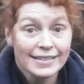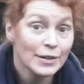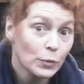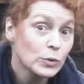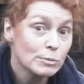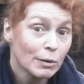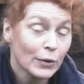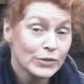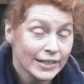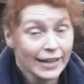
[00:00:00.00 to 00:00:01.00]
the autumn
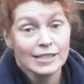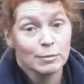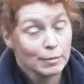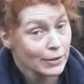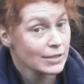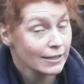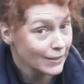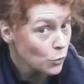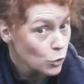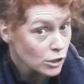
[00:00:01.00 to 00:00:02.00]
planting has to be planted in
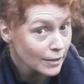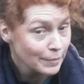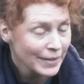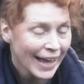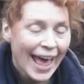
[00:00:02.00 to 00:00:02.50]
the autumn